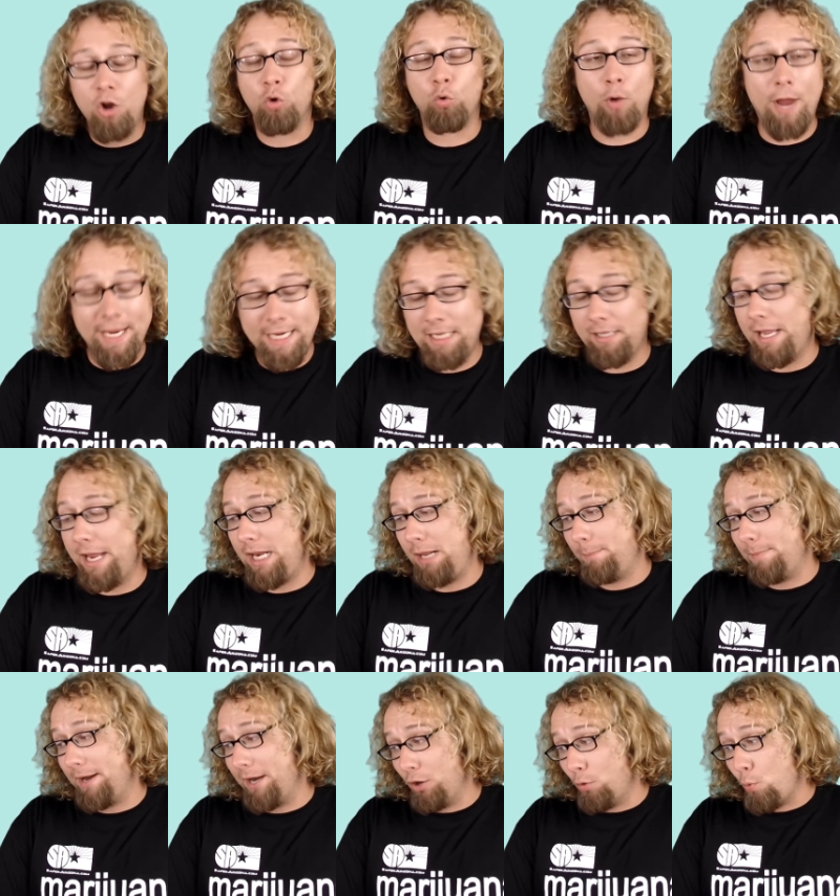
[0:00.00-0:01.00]
regulating
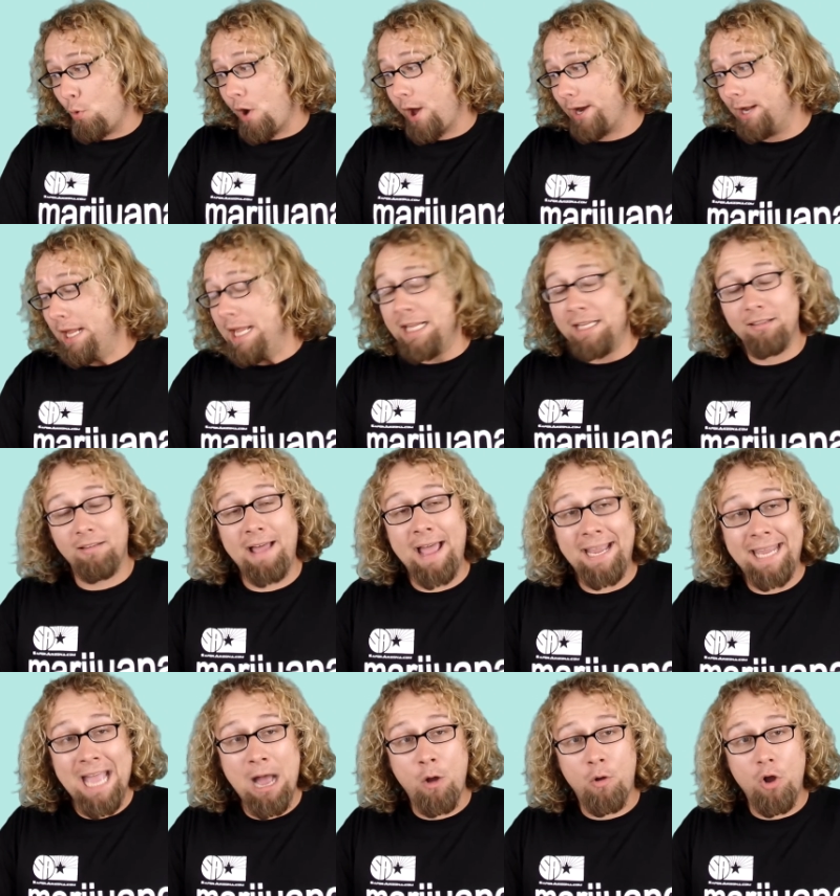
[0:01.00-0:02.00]
marijuana
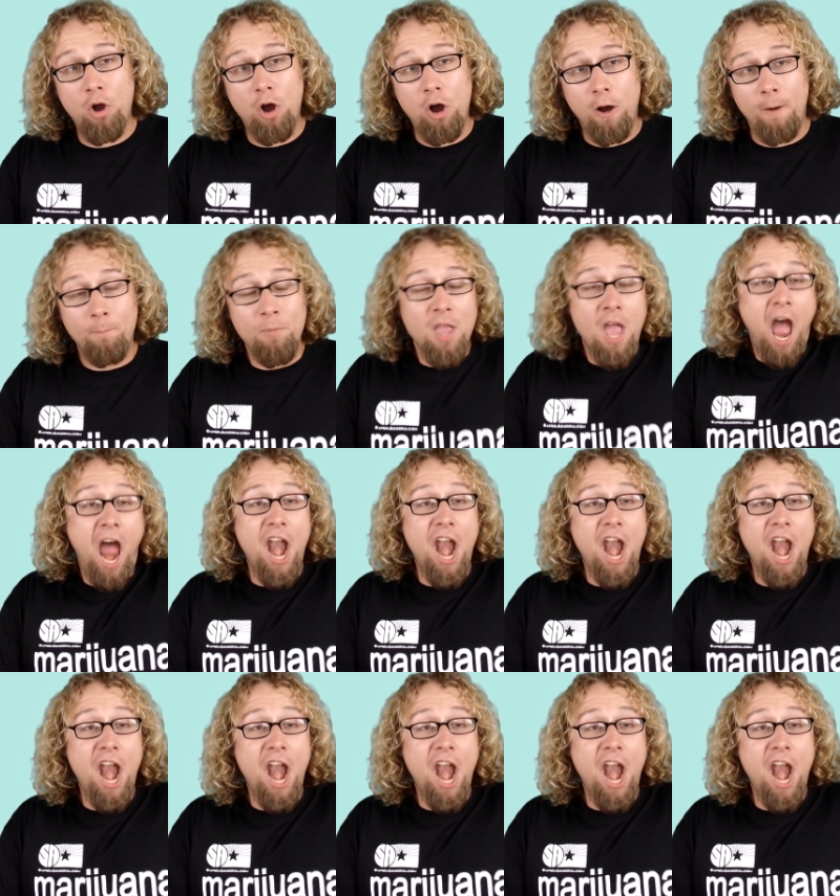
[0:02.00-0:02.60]
like alcohol.